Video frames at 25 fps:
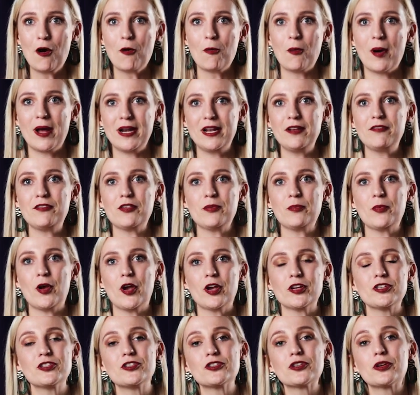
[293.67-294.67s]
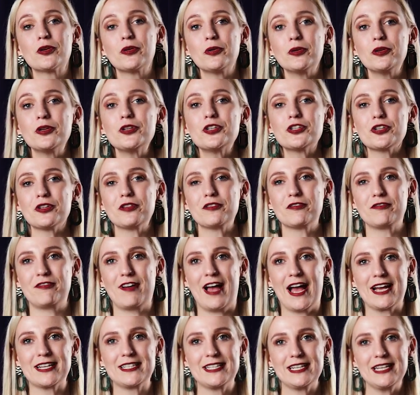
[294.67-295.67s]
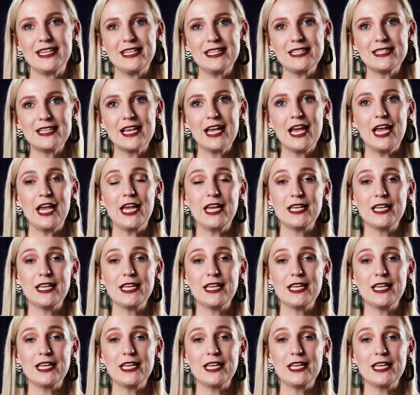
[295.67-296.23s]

One of the most crucial factors